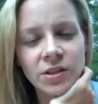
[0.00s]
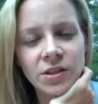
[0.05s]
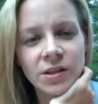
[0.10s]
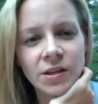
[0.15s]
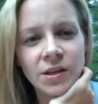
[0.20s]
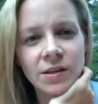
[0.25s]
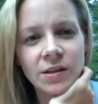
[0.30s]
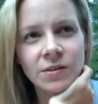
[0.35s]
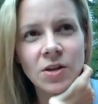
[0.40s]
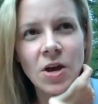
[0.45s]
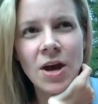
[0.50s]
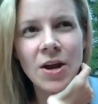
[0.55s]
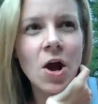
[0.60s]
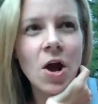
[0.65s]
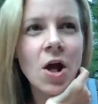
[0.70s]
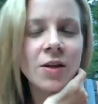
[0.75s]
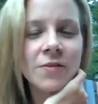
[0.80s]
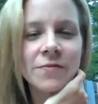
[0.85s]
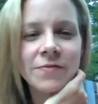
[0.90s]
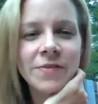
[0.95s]
And not
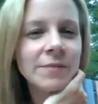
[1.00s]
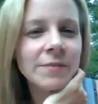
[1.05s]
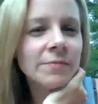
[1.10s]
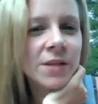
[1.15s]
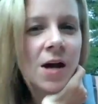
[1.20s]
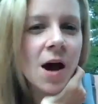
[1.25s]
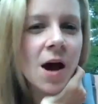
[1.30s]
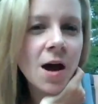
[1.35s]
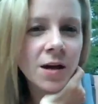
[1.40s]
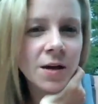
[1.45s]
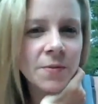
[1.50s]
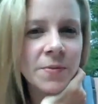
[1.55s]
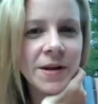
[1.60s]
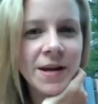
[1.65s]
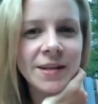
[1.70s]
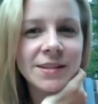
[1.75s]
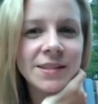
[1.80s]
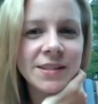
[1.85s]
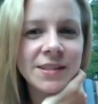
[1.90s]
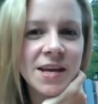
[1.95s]
all of them talk, but
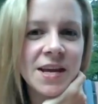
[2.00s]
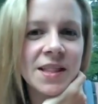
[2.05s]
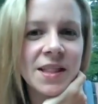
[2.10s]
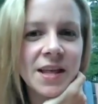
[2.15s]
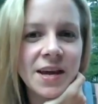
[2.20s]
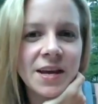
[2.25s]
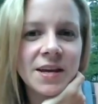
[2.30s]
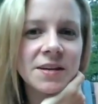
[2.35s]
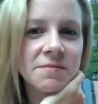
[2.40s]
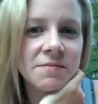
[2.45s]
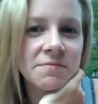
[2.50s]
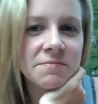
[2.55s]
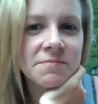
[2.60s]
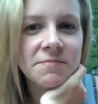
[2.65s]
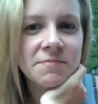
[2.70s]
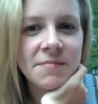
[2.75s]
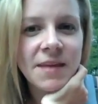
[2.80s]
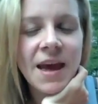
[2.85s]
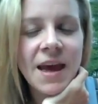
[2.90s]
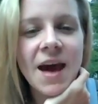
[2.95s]
I'd say like
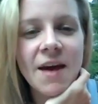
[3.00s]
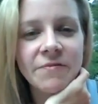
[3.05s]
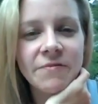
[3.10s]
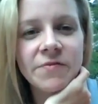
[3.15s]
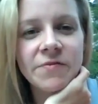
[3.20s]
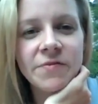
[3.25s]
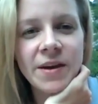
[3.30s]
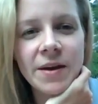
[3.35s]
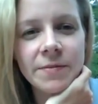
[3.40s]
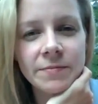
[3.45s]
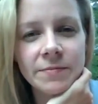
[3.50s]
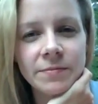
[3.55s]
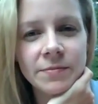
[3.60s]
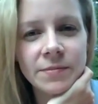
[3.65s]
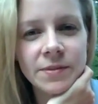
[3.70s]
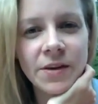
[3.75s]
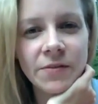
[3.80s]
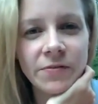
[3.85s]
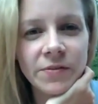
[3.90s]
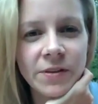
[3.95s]
half of them
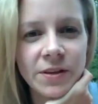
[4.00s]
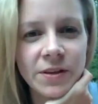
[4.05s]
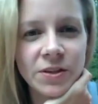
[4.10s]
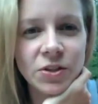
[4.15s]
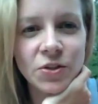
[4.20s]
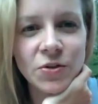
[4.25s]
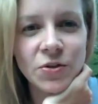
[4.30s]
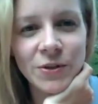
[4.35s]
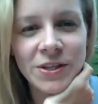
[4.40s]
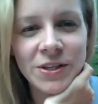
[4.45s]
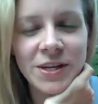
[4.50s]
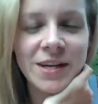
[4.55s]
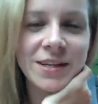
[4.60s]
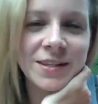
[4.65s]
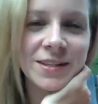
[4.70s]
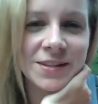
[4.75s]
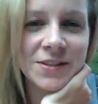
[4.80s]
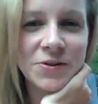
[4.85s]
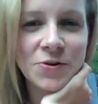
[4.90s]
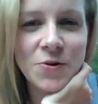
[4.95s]
definitely do, which I
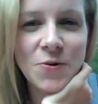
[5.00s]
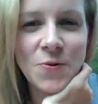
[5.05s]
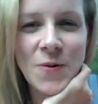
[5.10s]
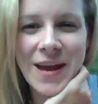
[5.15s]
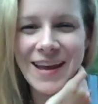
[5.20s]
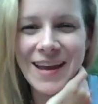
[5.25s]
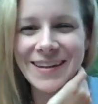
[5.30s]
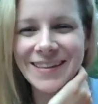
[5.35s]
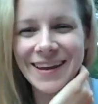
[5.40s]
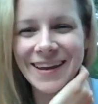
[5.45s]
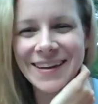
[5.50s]
consider a win.